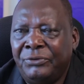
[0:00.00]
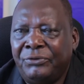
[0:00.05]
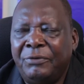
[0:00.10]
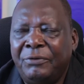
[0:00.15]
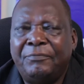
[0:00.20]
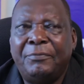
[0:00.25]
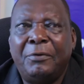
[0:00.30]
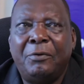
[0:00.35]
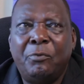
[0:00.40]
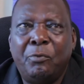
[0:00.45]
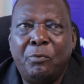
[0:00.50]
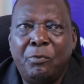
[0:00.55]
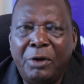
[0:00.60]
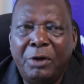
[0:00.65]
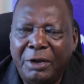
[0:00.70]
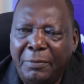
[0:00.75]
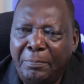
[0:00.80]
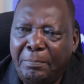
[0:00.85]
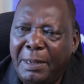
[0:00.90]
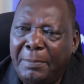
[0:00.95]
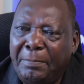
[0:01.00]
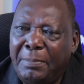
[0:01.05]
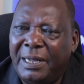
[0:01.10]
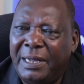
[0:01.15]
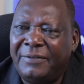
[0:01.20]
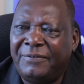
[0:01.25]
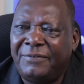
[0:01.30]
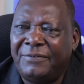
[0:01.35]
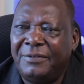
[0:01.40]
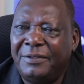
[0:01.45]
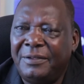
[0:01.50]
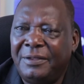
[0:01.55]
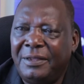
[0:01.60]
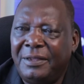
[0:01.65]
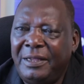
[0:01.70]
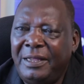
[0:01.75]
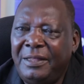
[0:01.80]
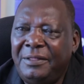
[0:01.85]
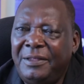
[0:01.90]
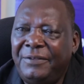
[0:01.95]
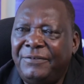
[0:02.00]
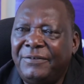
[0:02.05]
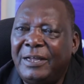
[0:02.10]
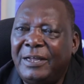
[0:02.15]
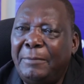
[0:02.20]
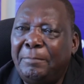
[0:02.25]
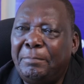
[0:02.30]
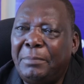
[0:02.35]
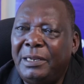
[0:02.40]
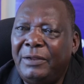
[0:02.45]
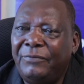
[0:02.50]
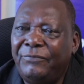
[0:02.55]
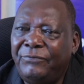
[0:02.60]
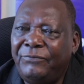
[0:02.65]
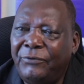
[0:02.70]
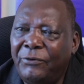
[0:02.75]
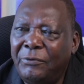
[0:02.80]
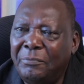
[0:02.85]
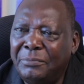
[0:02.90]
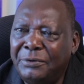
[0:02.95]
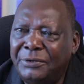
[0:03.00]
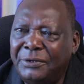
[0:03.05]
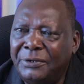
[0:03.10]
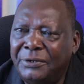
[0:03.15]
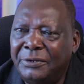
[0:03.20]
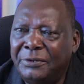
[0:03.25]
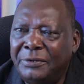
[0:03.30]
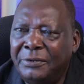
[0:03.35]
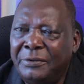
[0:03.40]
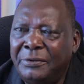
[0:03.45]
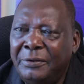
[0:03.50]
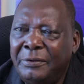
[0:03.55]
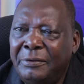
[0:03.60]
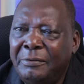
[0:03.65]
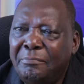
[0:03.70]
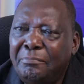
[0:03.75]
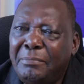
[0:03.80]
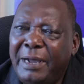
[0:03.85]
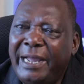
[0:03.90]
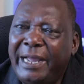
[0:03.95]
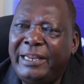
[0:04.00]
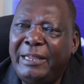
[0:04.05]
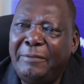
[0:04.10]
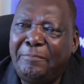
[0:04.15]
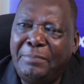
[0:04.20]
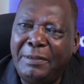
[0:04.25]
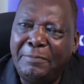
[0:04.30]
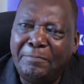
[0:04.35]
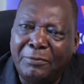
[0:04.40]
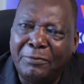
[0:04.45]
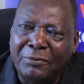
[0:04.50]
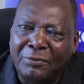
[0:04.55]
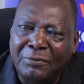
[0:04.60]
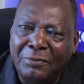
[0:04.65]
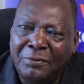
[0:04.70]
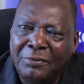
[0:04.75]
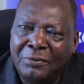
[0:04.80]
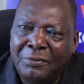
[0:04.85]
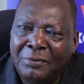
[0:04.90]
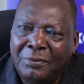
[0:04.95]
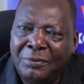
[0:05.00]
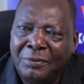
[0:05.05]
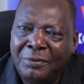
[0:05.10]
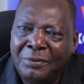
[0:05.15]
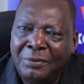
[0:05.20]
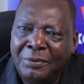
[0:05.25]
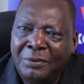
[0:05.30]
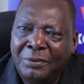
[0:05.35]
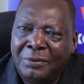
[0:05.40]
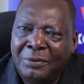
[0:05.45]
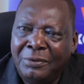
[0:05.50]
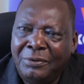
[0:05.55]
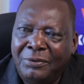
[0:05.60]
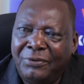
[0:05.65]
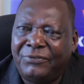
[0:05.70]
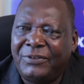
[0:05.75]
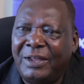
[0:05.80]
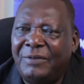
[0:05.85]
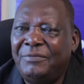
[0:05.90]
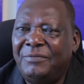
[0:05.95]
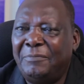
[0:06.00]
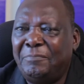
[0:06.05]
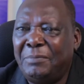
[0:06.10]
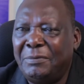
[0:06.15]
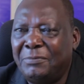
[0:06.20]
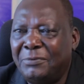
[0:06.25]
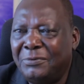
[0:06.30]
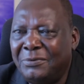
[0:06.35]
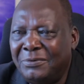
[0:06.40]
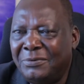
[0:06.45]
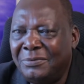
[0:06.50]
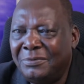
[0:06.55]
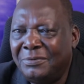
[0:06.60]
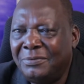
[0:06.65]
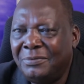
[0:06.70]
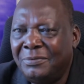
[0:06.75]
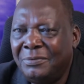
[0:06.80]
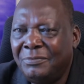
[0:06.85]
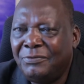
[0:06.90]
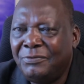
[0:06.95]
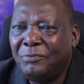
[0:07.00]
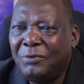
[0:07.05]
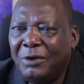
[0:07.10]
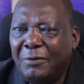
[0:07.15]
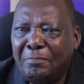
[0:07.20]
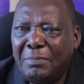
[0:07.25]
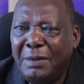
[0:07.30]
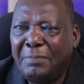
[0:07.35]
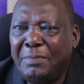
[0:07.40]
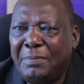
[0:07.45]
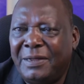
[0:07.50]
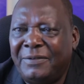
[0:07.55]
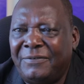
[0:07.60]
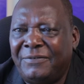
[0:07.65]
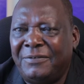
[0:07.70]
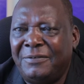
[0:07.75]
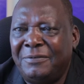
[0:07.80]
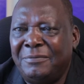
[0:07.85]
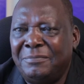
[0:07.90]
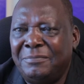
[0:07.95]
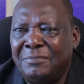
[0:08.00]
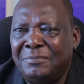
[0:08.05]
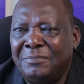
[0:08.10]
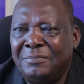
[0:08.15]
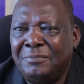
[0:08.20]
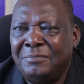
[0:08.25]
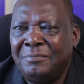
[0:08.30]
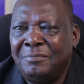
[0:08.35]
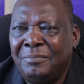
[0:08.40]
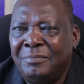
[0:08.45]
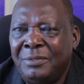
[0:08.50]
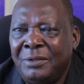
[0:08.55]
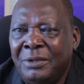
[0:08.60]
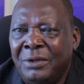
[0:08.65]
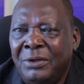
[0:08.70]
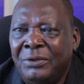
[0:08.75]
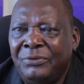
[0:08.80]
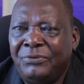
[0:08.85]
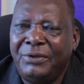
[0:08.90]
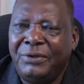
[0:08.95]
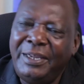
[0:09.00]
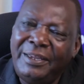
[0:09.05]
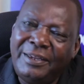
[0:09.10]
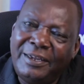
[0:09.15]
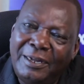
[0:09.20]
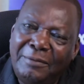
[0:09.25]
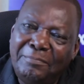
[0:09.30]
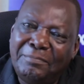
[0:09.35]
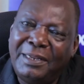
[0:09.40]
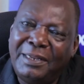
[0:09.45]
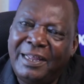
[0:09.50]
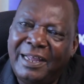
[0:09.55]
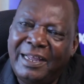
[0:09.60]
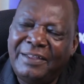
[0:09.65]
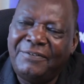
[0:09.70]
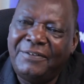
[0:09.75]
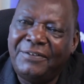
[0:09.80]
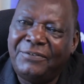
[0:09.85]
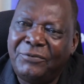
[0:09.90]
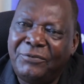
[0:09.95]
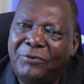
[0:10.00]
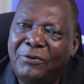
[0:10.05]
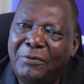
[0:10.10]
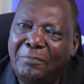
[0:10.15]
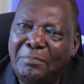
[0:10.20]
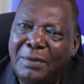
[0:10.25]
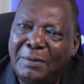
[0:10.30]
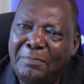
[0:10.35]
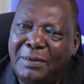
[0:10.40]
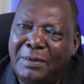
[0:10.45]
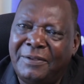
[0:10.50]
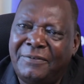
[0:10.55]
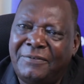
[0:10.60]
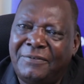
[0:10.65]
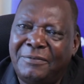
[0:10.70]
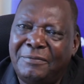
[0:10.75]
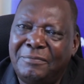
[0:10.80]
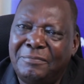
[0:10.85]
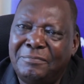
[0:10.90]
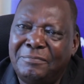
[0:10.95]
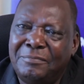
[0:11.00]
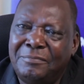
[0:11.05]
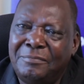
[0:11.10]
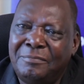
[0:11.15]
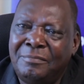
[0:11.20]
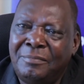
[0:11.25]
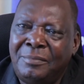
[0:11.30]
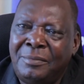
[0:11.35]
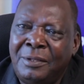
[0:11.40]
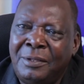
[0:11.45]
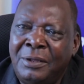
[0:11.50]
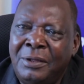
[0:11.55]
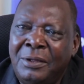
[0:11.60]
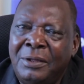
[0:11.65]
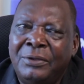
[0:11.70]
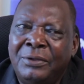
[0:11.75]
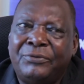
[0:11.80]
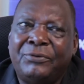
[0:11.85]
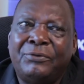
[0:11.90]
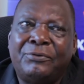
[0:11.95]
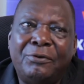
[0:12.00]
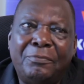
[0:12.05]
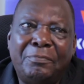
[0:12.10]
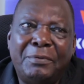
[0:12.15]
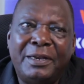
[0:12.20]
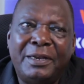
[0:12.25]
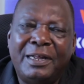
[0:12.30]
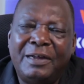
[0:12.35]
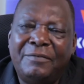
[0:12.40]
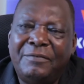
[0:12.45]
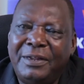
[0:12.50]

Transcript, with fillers: So, for what purpose is this company formed by the people to serve the people? For what purpose? So, each company has its own purpose. So, corporate